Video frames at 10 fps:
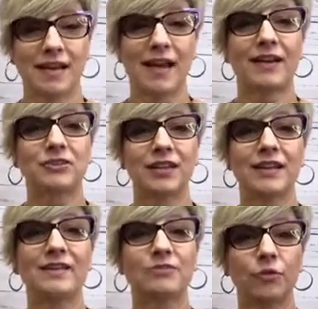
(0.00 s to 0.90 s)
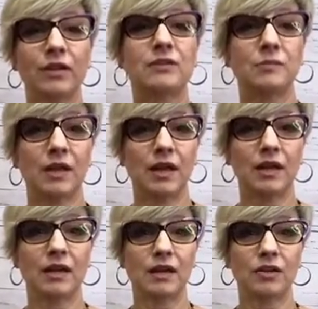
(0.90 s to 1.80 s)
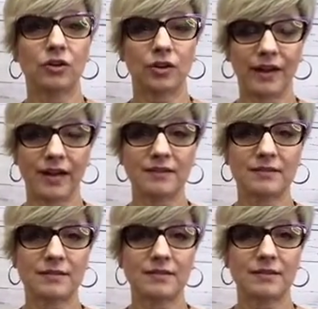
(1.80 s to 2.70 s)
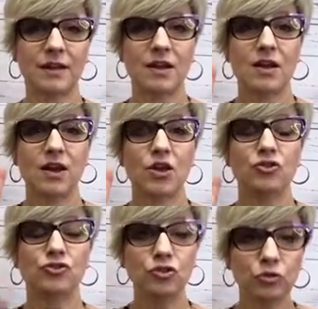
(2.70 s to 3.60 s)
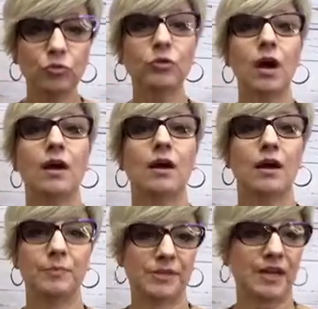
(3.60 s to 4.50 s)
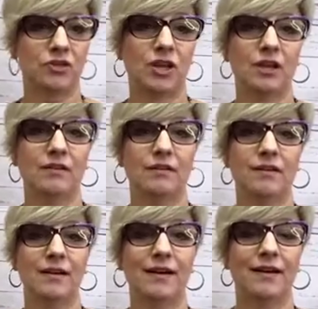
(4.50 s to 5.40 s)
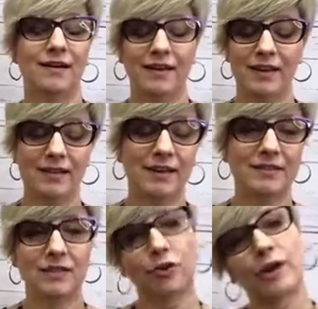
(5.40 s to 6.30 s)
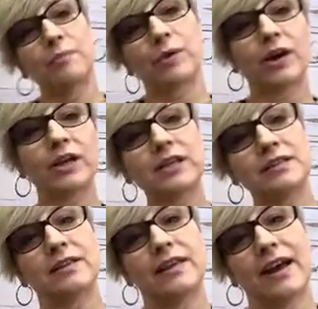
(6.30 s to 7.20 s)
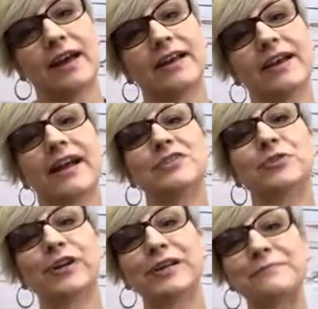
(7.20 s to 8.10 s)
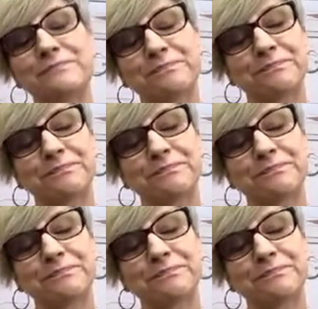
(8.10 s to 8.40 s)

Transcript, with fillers: Actually, it's going to be your guest's new obsession. Uh, it, it's a great product that, hi Jordan,